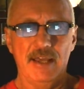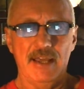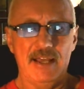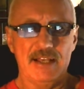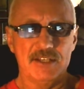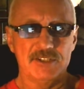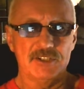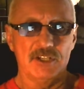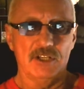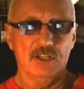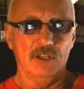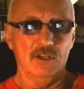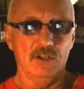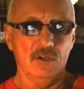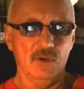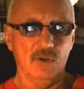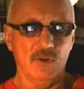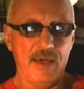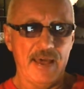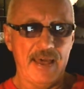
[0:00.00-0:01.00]
as
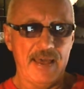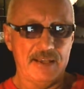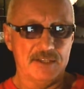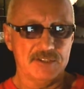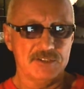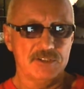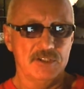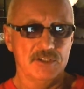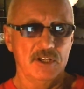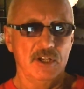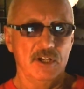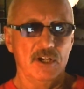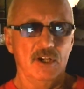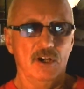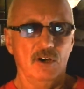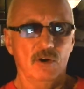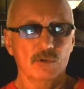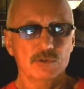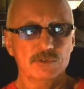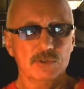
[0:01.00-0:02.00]
legs.
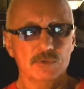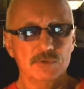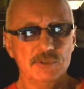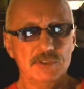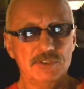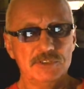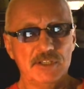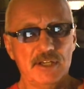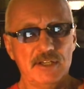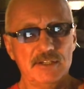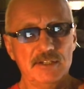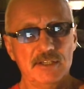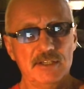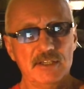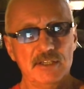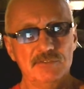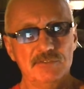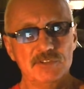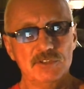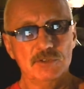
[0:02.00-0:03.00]
Also, this technique
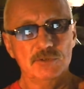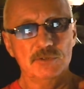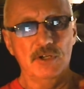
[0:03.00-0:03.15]
gives you